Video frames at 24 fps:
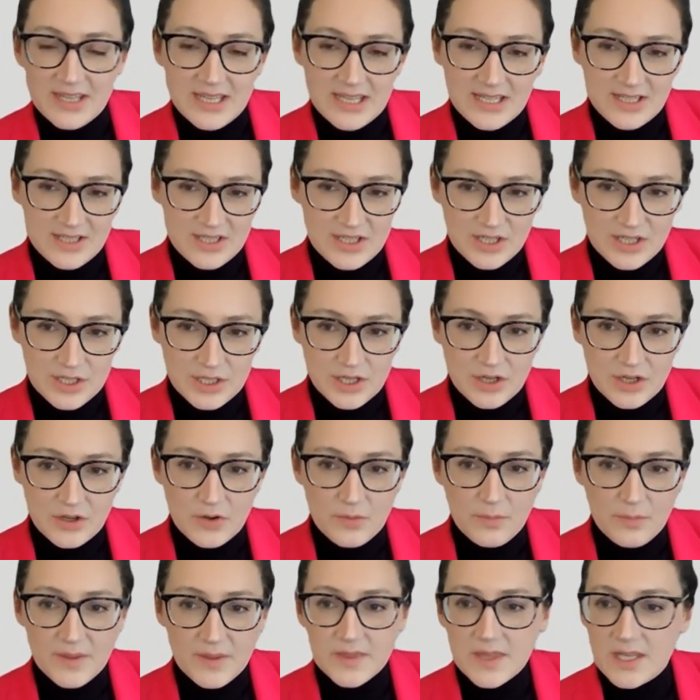into.
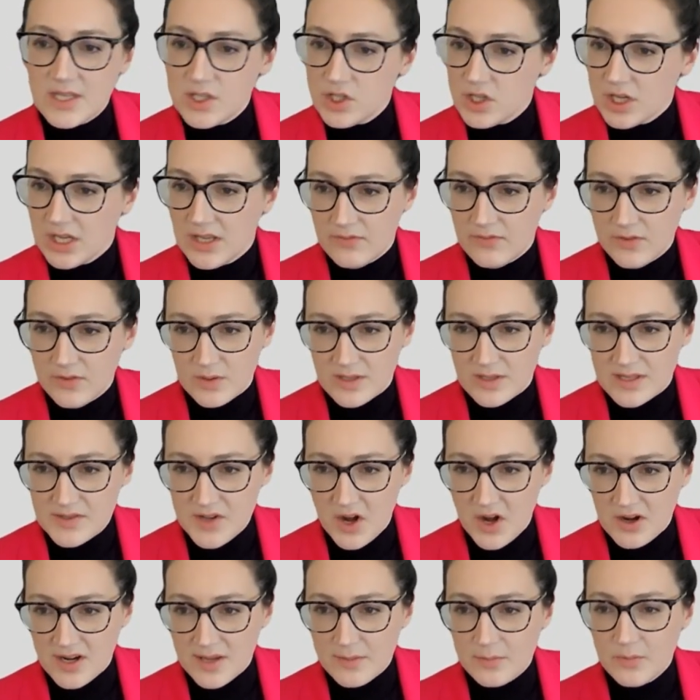But this should give you a
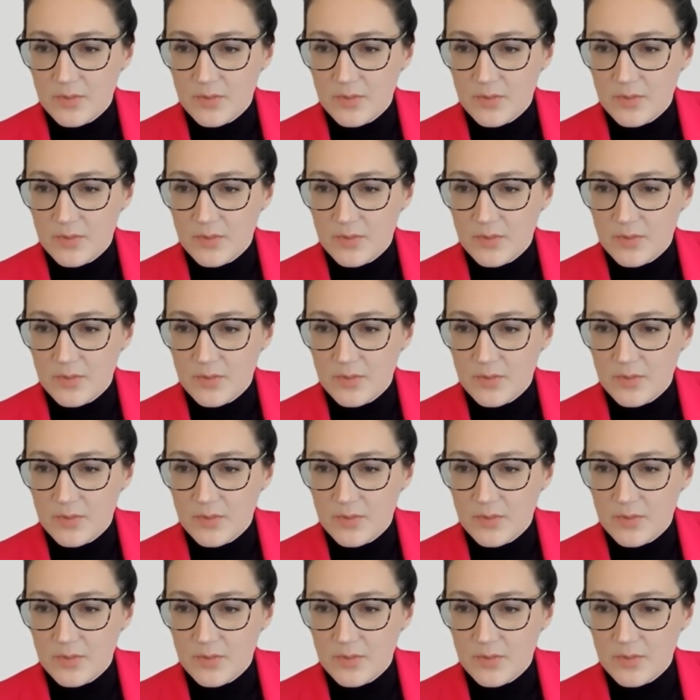starting